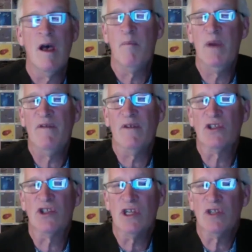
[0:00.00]
But if it's
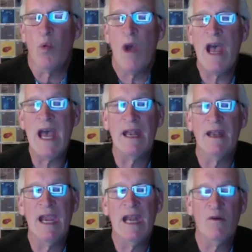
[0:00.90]
just wet
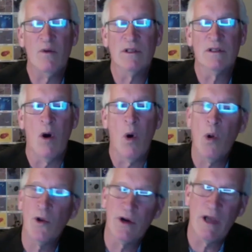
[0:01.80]
and it was
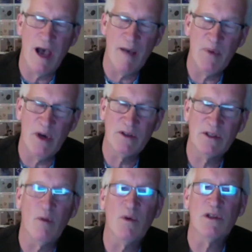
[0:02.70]
older compost
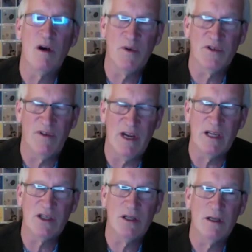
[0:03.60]
that was almost
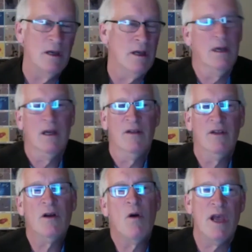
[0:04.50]
finished, then
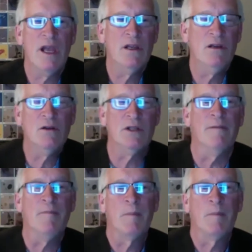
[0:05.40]
go ahead and use it.